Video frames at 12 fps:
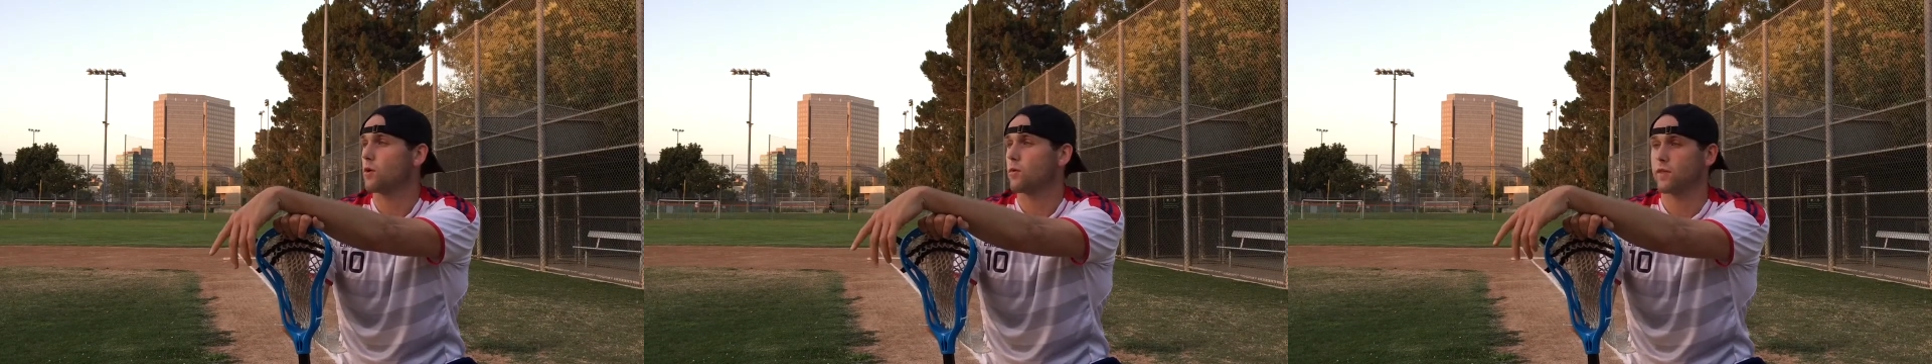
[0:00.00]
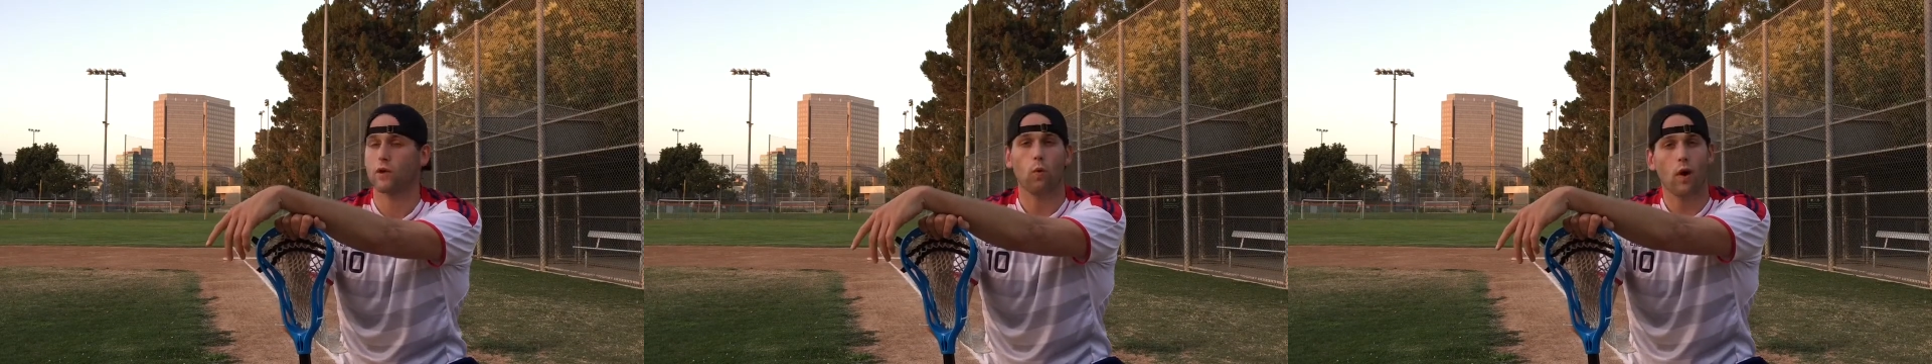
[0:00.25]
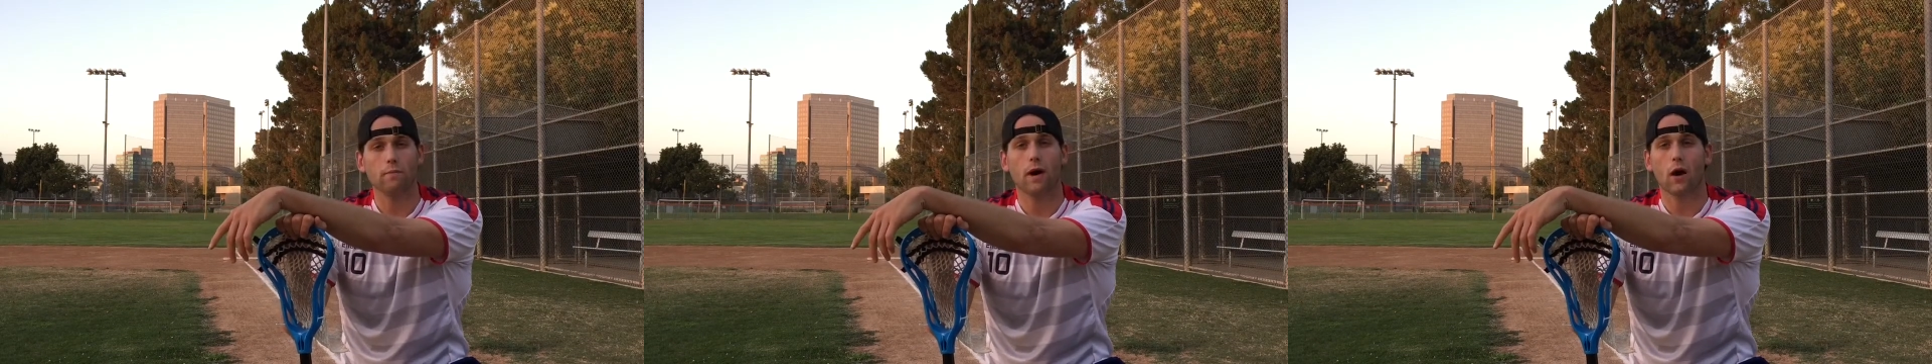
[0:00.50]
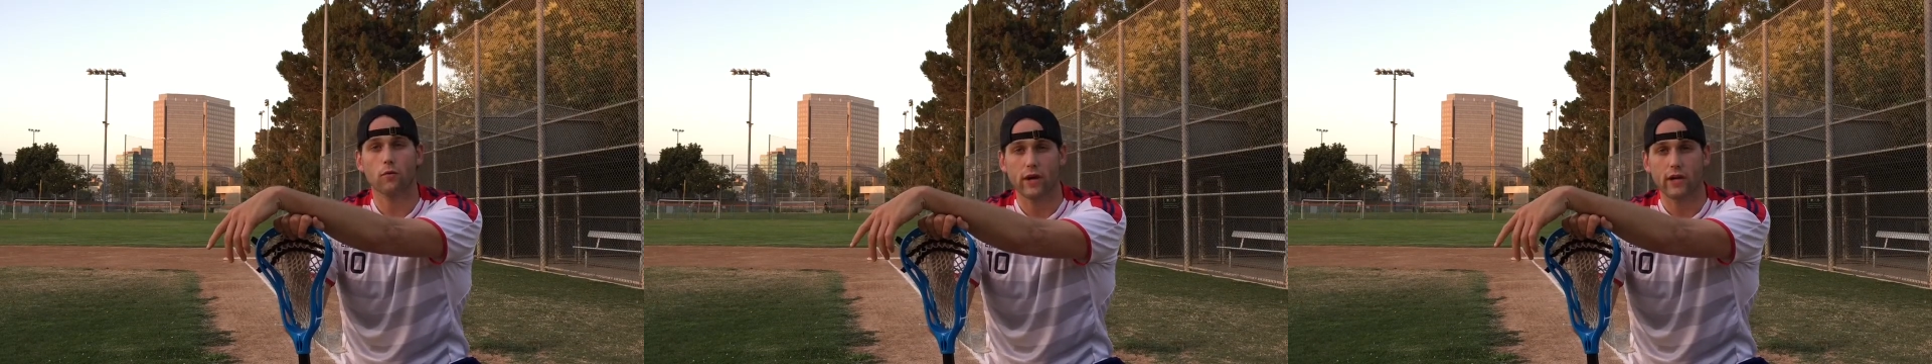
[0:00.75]
go within a 1
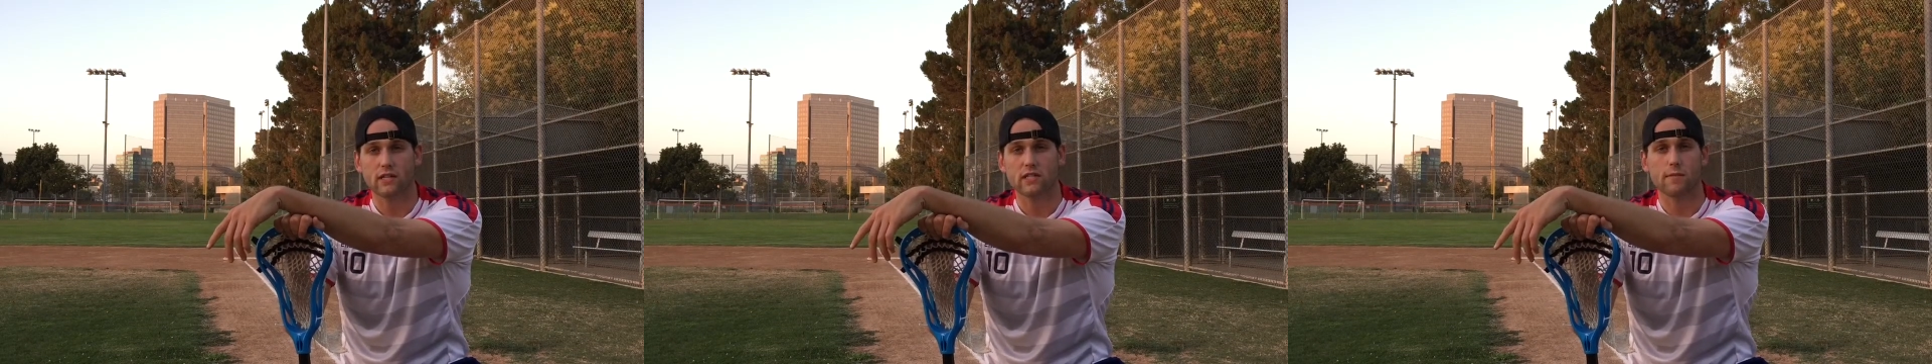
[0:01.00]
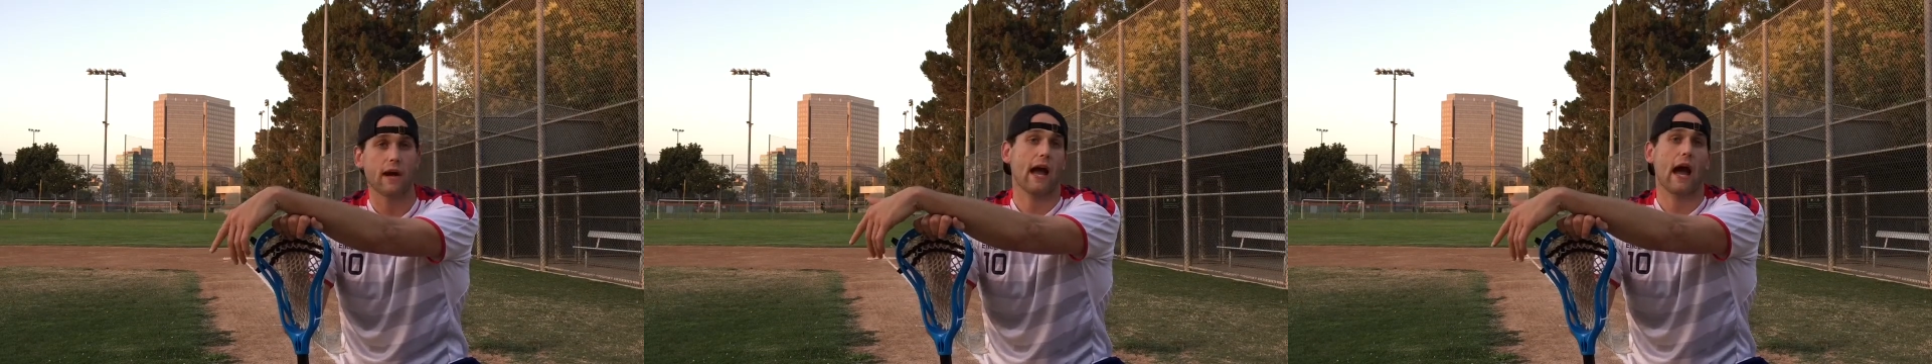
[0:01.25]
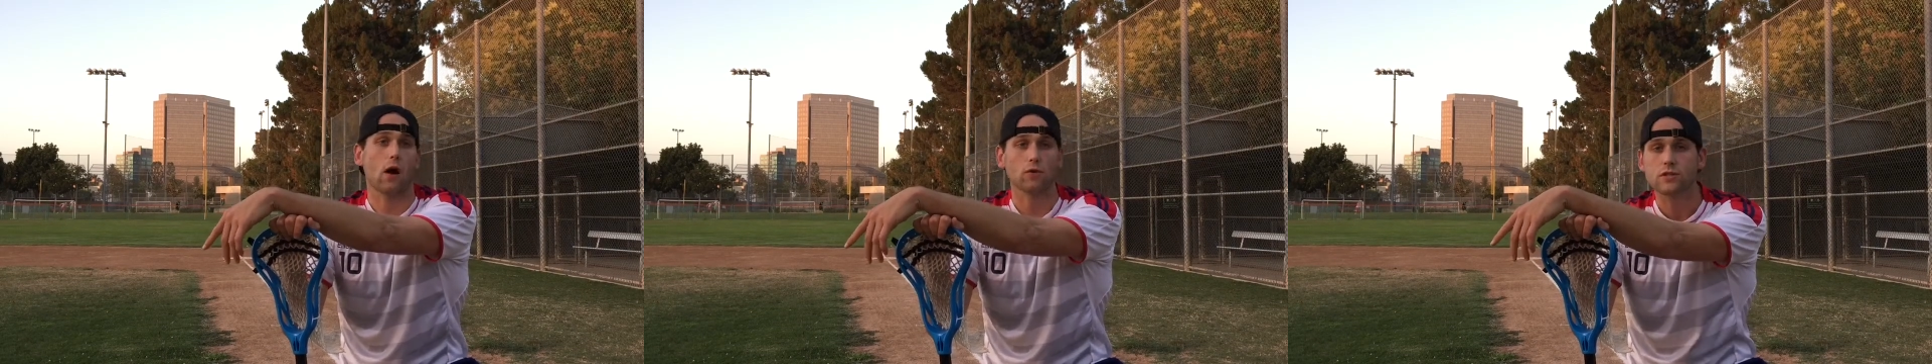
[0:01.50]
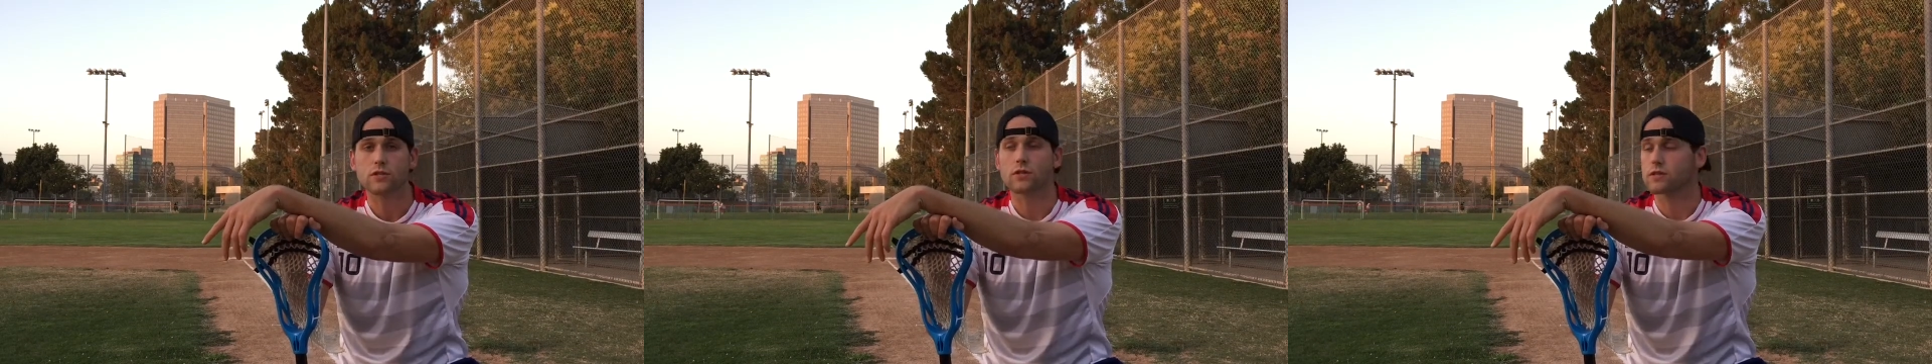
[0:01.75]
mile radius of my
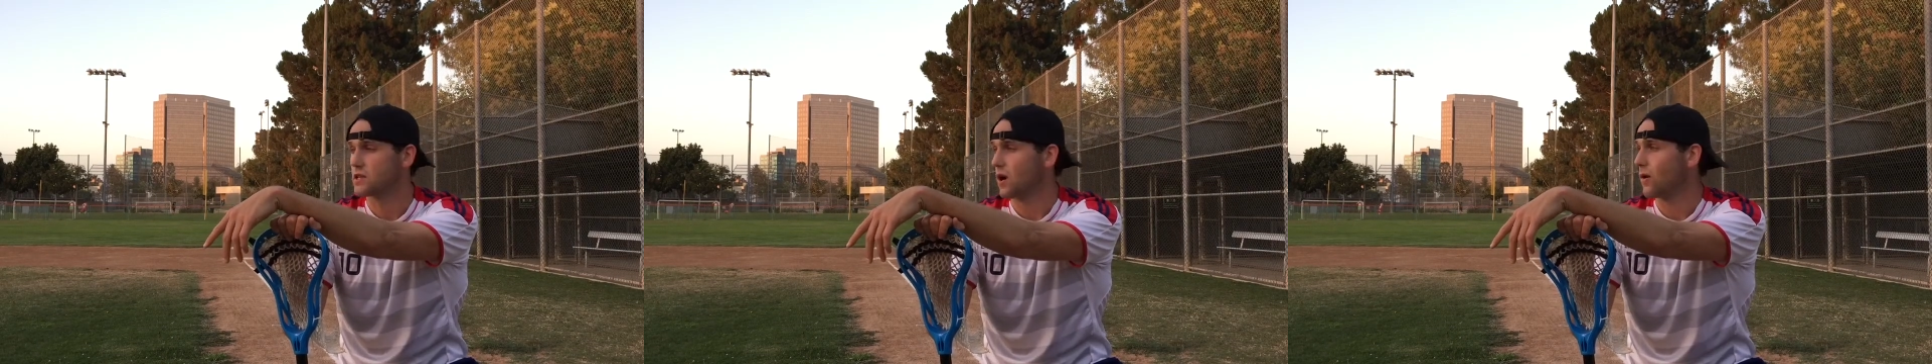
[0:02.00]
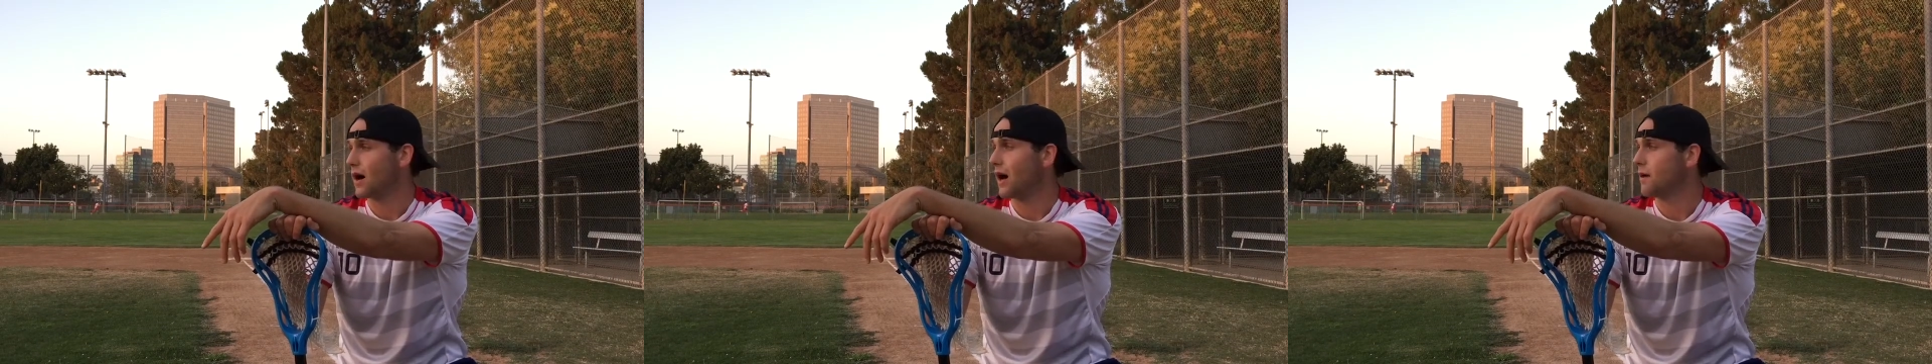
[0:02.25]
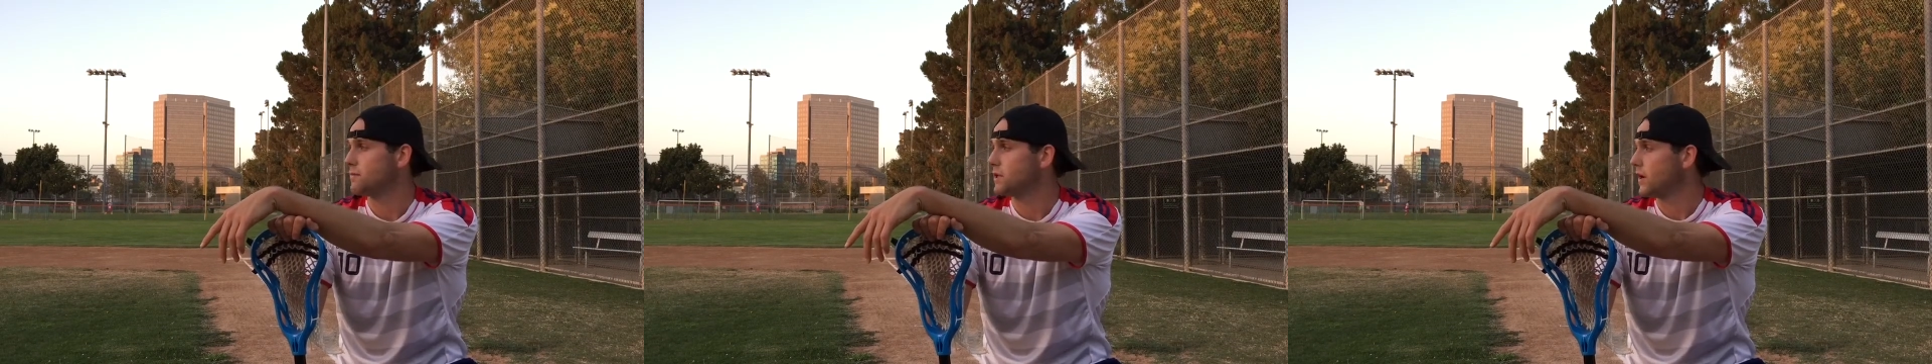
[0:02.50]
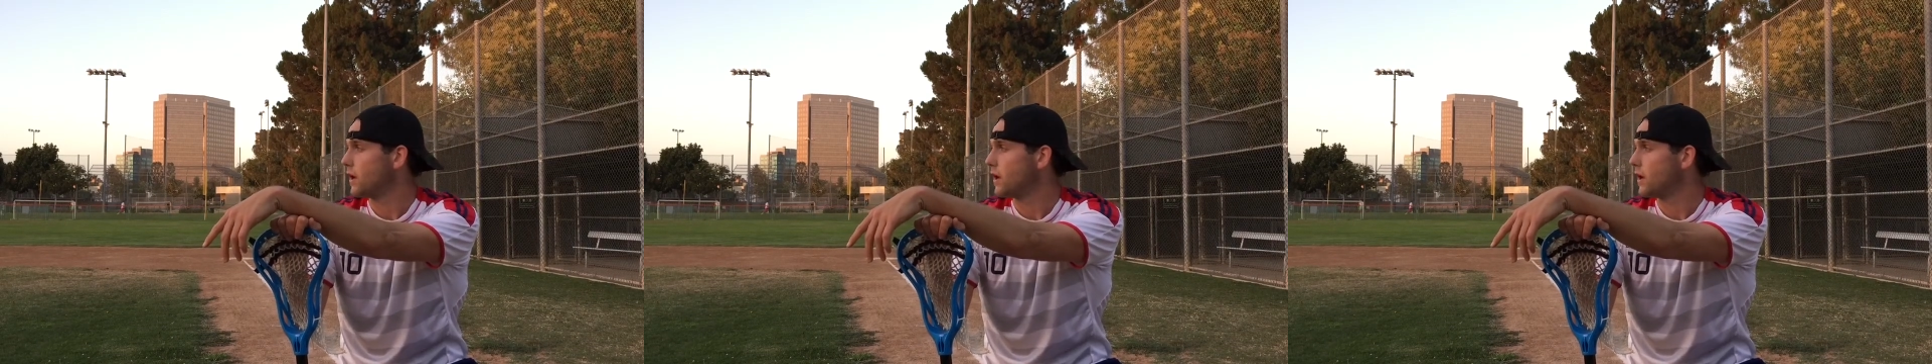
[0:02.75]
house. So,